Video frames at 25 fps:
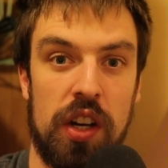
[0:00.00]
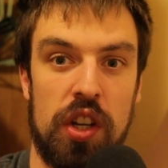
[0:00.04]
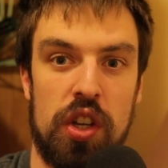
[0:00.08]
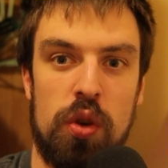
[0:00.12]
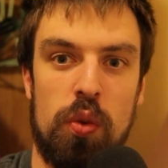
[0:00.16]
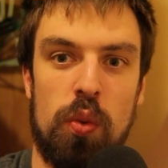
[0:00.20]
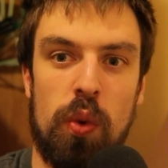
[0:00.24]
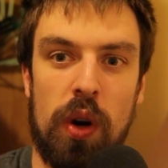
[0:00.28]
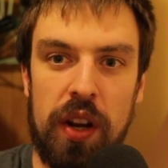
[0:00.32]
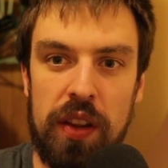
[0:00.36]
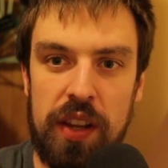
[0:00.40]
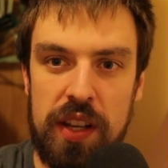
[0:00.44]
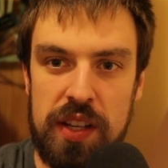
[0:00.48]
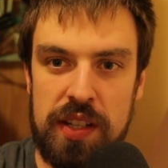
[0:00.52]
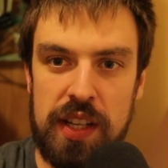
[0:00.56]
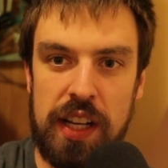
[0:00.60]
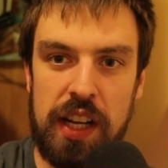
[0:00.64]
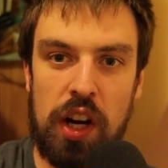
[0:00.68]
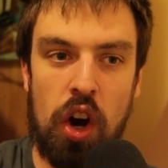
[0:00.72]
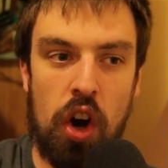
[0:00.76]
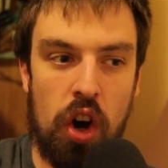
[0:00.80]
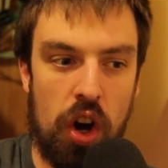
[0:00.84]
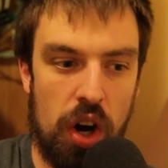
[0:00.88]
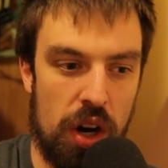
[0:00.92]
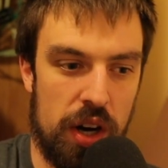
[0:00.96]
You wear this
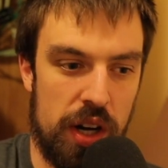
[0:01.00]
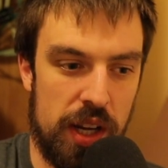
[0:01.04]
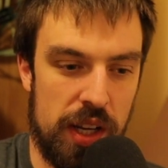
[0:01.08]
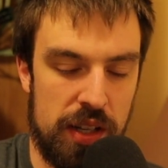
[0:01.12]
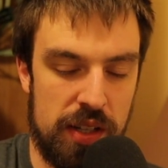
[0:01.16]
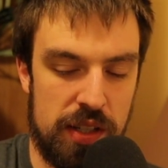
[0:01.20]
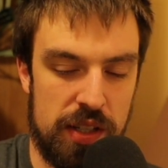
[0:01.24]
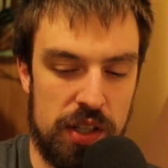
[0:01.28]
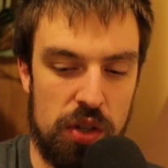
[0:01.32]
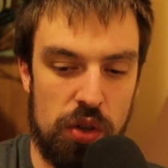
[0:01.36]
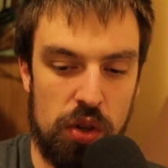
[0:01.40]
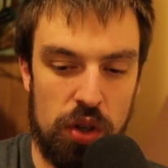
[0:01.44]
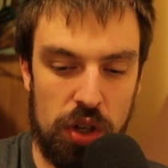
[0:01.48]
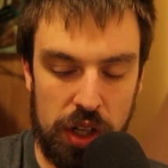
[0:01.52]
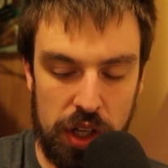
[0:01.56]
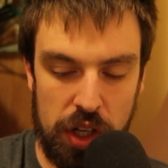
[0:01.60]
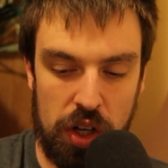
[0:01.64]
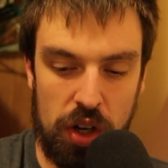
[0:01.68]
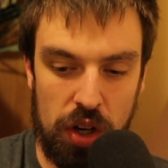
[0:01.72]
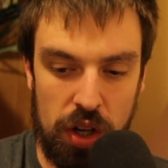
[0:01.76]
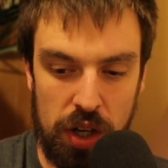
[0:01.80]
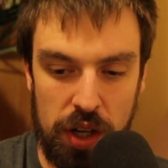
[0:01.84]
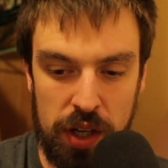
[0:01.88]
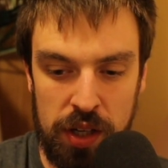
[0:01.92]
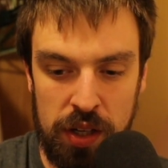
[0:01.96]
like harness, you hook it
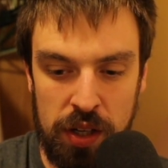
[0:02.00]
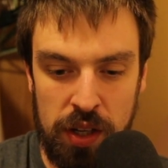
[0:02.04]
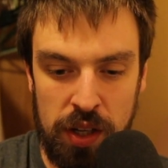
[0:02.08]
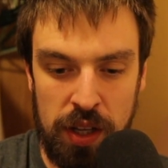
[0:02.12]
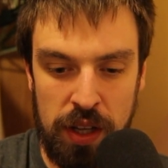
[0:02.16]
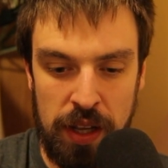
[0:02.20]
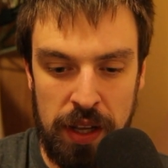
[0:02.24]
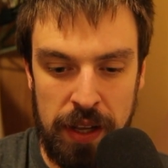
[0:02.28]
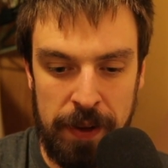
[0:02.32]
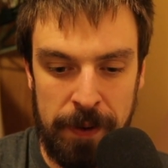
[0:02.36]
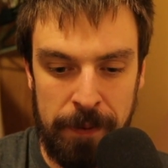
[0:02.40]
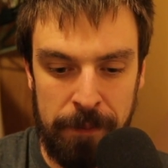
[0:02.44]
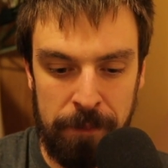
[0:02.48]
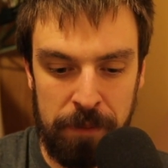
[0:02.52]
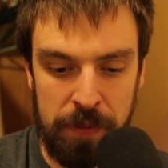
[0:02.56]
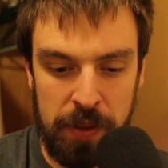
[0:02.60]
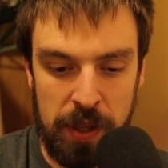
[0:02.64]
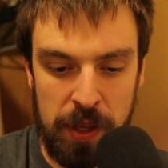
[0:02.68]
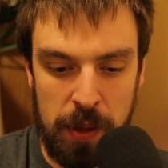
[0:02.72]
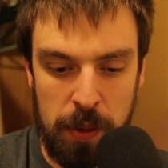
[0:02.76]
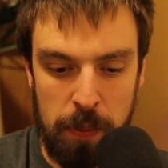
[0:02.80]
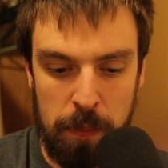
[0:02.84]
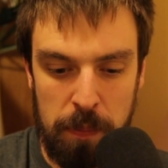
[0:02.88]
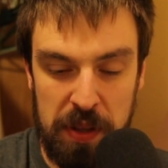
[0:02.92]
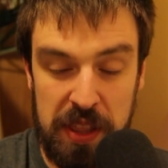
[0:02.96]
on,
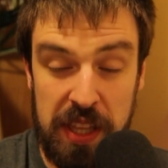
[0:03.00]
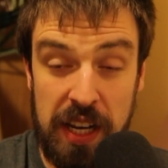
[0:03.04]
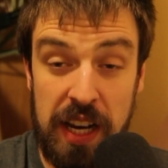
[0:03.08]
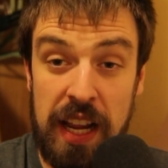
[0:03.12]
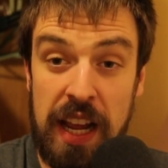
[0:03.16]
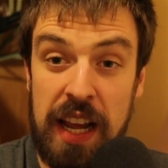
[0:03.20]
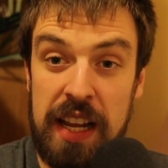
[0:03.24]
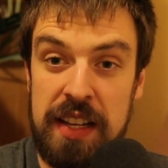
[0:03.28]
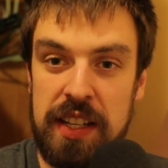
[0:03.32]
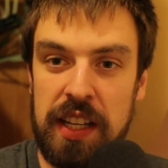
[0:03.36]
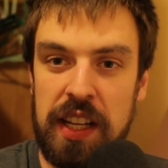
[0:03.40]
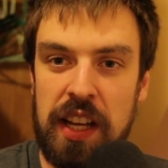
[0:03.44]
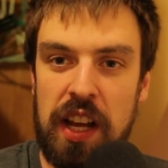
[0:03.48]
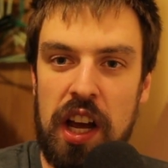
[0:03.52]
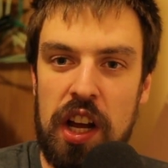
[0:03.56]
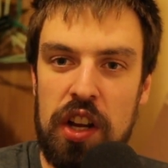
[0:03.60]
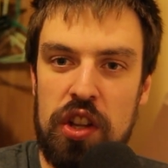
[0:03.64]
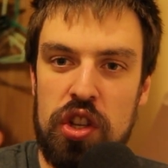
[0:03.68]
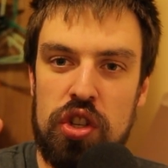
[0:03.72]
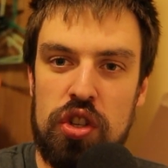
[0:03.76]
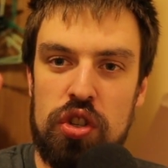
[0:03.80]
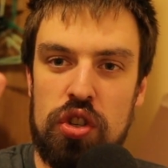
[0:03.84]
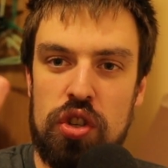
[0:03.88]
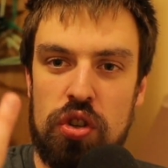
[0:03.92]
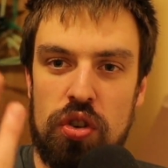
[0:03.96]
but then it has like a
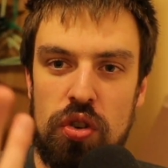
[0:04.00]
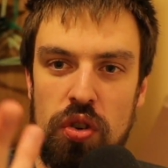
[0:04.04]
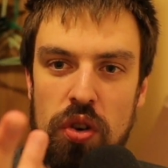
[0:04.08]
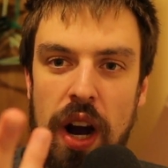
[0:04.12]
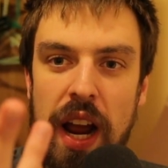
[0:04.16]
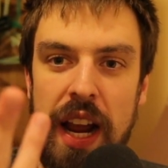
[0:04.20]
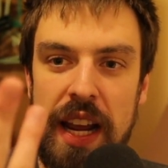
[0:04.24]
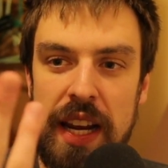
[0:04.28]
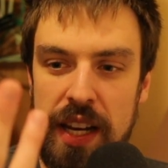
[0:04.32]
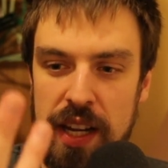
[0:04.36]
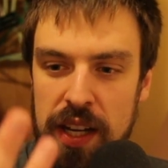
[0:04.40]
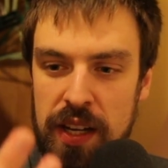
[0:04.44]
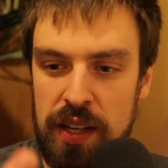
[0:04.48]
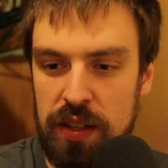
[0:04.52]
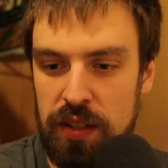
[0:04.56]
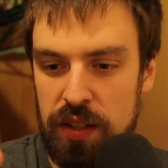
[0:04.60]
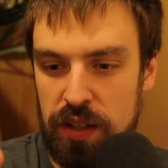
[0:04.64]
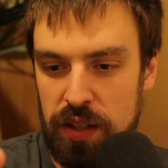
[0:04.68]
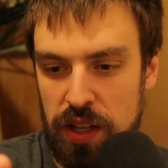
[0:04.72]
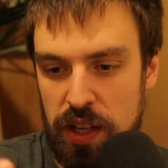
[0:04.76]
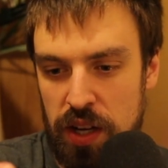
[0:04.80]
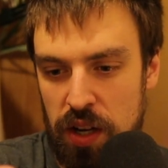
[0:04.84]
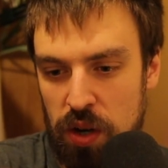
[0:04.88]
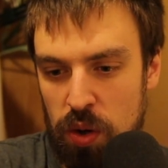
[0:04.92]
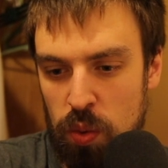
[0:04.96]
trident
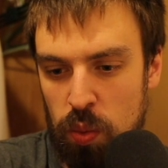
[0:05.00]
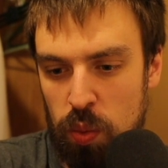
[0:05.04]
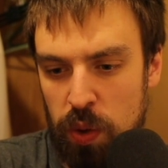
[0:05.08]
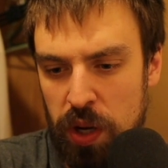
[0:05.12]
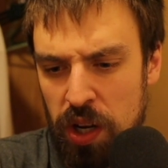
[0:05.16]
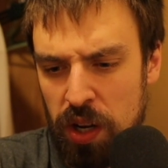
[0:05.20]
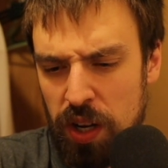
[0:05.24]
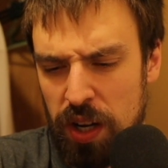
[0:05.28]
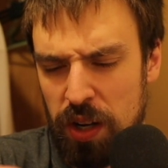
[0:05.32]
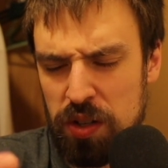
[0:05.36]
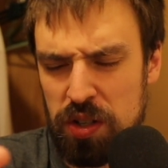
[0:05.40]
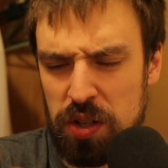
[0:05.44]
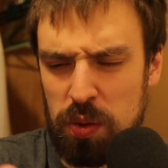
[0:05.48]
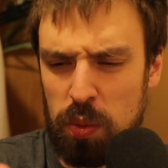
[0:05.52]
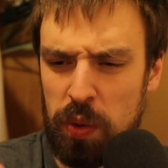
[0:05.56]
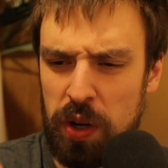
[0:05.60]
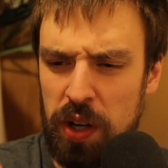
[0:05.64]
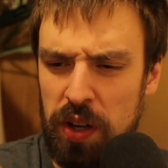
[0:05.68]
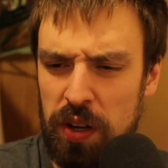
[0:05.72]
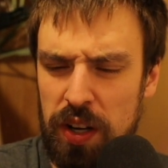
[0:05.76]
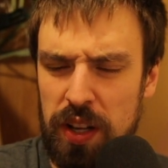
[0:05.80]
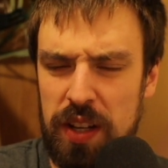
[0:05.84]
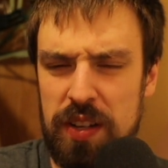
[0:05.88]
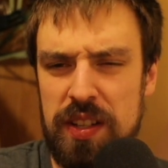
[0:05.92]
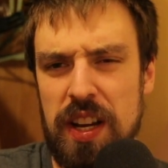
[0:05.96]
in it's
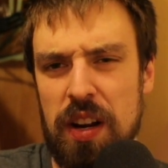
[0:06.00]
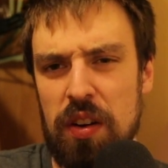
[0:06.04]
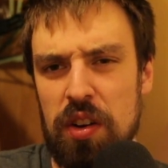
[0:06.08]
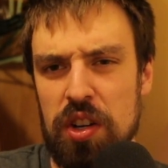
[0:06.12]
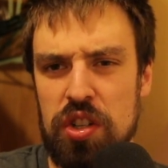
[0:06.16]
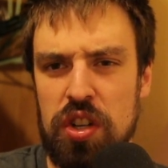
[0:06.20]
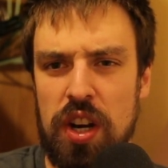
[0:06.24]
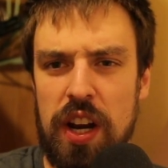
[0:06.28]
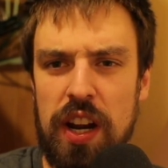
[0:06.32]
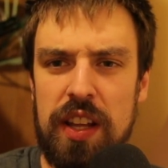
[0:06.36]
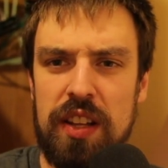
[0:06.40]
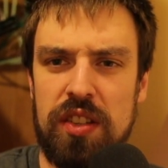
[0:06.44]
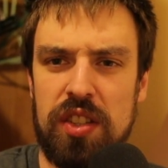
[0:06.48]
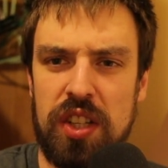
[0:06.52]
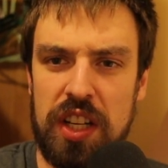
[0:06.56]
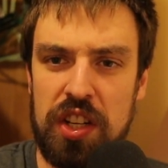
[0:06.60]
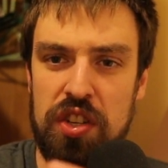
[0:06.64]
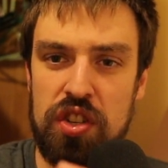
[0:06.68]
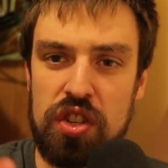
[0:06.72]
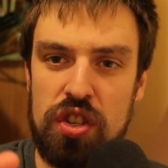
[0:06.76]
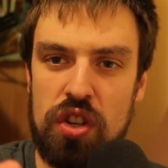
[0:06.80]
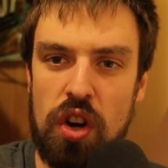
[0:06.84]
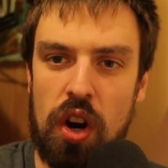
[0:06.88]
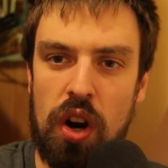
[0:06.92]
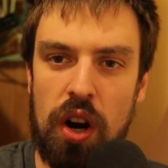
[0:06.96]
not a trident. It was like a
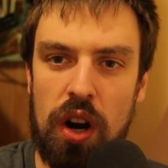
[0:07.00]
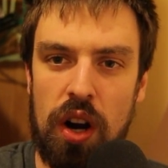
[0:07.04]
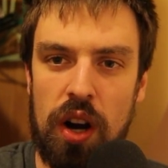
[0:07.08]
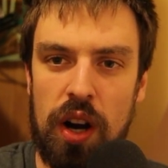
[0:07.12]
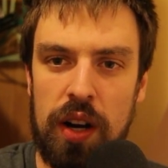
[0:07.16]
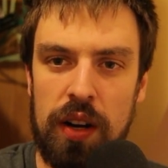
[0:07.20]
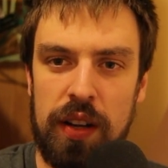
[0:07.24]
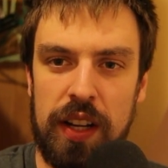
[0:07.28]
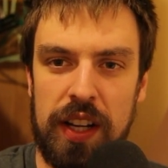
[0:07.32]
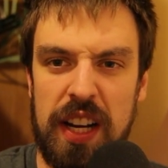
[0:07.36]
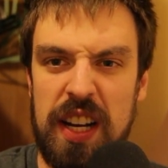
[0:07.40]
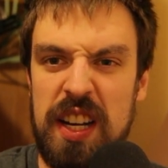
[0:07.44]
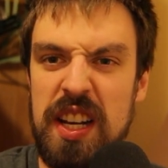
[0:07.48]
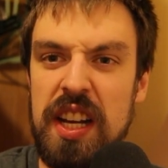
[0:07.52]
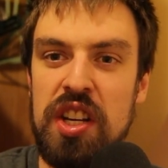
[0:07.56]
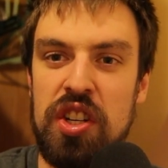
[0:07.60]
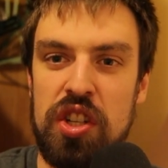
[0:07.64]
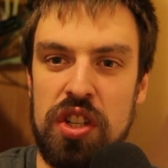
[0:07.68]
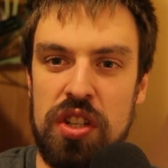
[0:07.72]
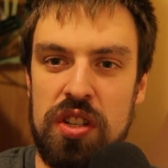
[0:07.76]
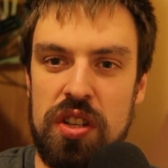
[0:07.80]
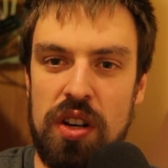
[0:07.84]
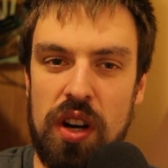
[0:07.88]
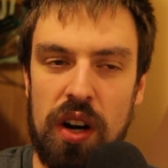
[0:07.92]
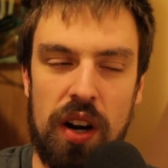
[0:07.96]
star, like a
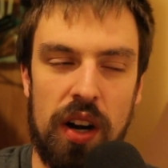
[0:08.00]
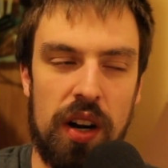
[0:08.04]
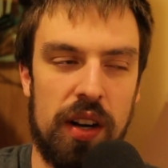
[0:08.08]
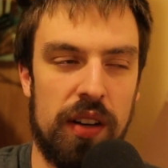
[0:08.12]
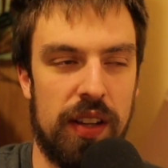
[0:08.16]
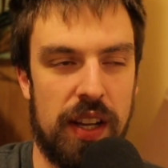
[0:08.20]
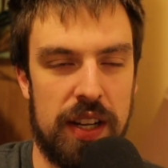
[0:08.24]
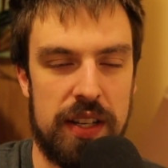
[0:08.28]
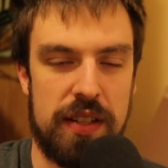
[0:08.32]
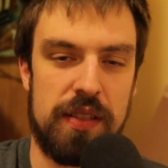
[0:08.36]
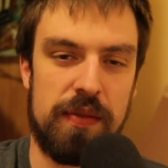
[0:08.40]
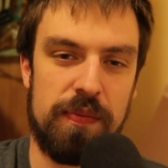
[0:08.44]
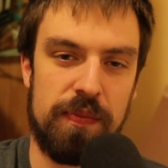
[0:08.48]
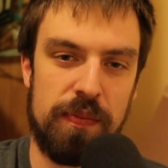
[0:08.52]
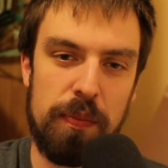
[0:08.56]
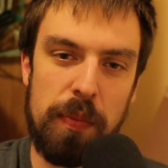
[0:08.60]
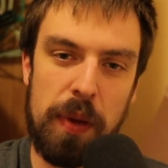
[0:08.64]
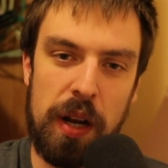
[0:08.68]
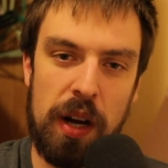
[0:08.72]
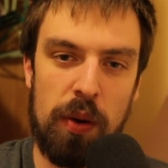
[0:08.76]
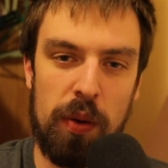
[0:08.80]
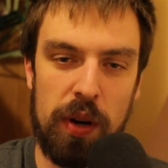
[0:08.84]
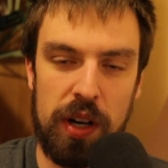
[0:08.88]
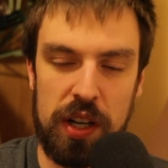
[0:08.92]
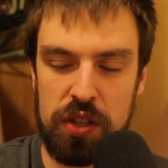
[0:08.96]
ninja star. That's a
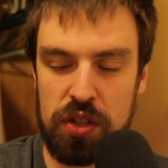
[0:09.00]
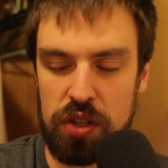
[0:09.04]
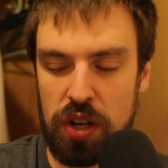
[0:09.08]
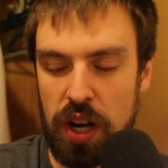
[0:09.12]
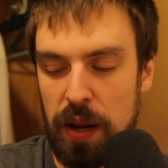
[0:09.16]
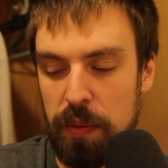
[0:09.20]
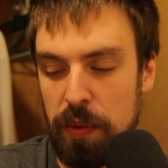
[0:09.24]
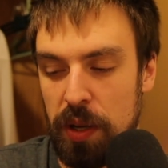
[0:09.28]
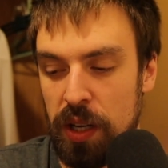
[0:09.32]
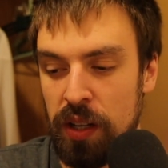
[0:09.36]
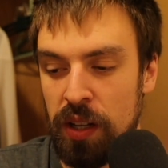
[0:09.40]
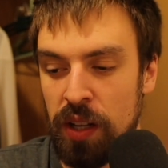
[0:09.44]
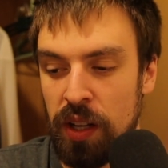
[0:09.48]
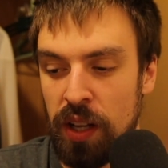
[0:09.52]
better way to describe it.